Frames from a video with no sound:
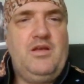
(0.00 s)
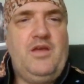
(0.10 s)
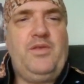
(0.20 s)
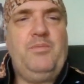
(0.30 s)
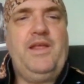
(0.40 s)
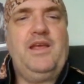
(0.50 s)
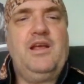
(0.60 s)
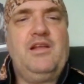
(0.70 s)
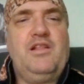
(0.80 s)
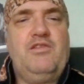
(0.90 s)
I think playing
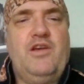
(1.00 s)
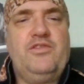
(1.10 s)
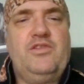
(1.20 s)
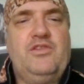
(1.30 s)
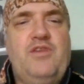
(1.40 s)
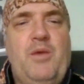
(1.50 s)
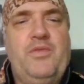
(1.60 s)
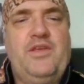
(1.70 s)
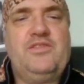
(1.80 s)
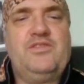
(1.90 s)
across the top
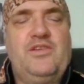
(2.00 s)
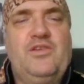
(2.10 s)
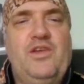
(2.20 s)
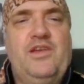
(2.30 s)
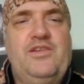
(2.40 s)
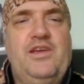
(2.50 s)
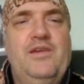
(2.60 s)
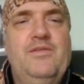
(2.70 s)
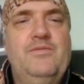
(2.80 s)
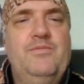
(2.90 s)
of this is a good idea.